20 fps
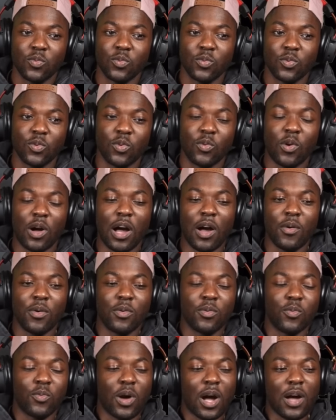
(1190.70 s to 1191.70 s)
why
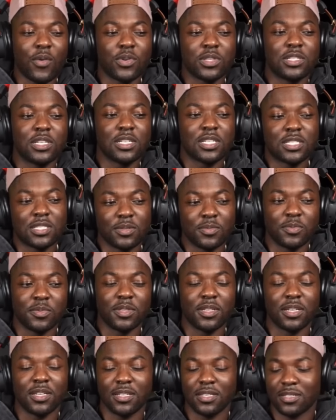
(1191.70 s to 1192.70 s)
why would this
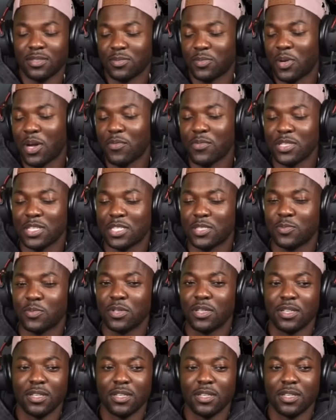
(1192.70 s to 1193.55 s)
why would this?